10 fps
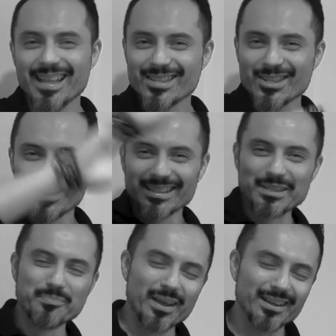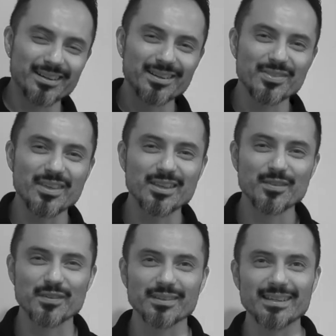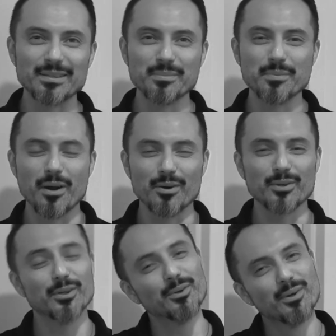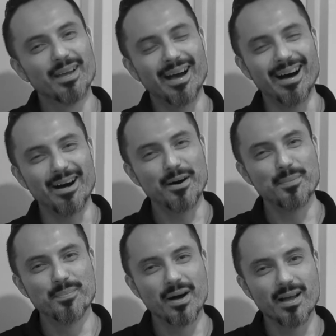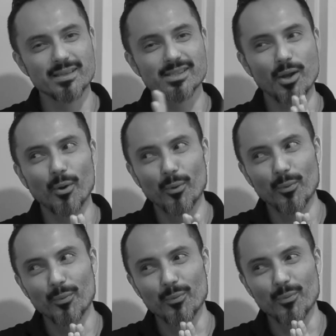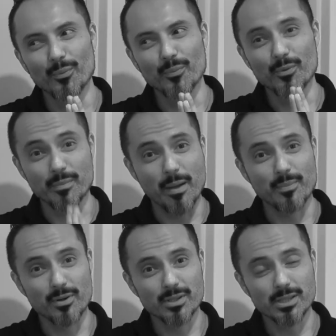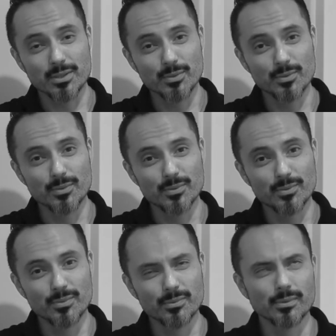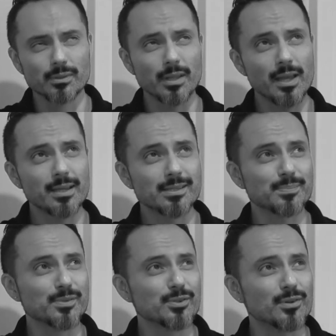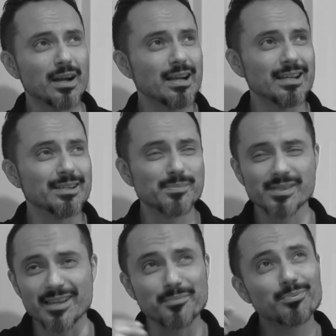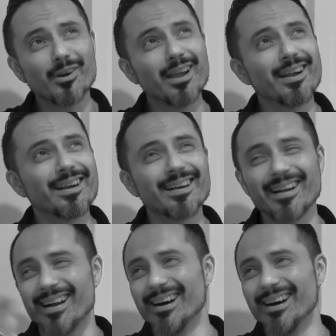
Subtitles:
Chunky Baker, thank you for letting me borrow you. So remember to like, subscribe, say a prayer,